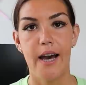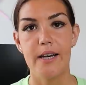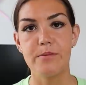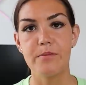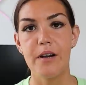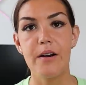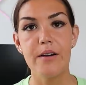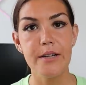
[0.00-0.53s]

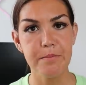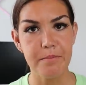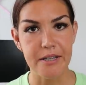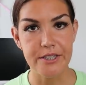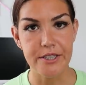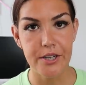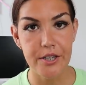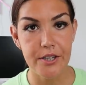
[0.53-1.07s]
As we already
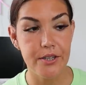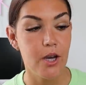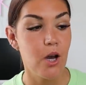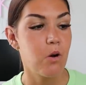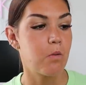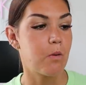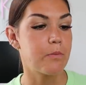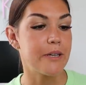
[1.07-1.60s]
mentioned,
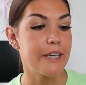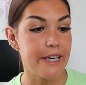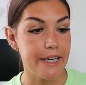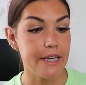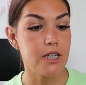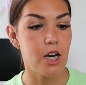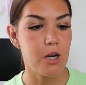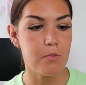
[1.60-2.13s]
when we
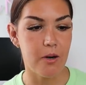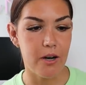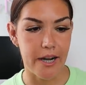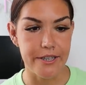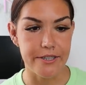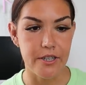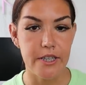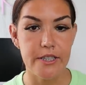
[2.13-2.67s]
eat
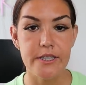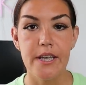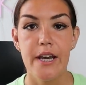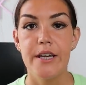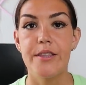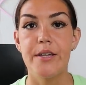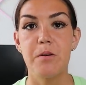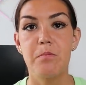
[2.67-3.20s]
carbohydrates,
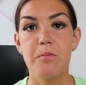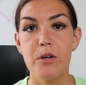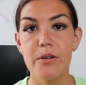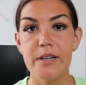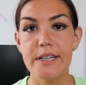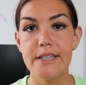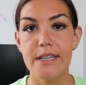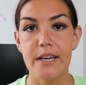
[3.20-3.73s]
they're
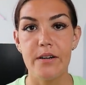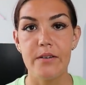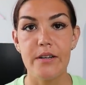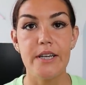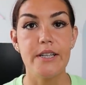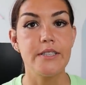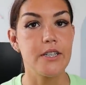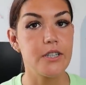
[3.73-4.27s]
broken down
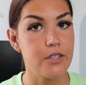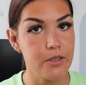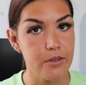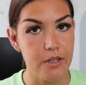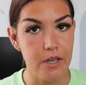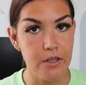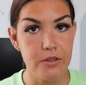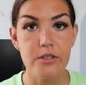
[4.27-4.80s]
into
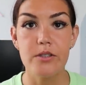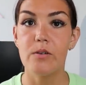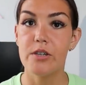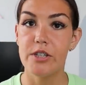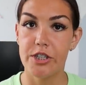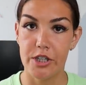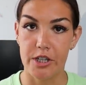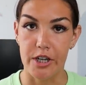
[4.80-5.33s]
glucose
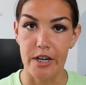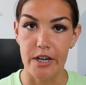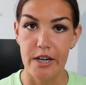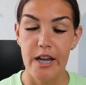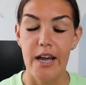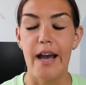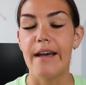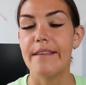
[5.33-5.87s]
or sugar,
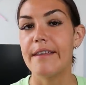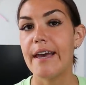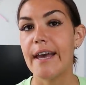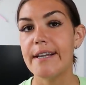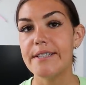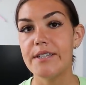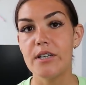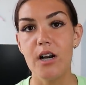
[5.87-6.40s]
and they
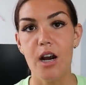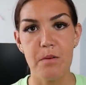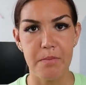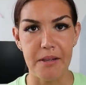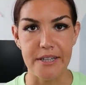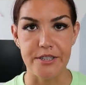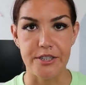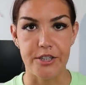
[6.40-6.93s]
enter our
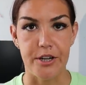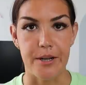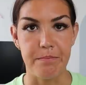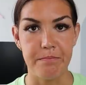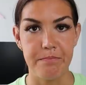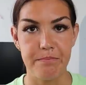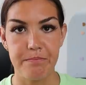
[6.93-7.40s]
bloodstream.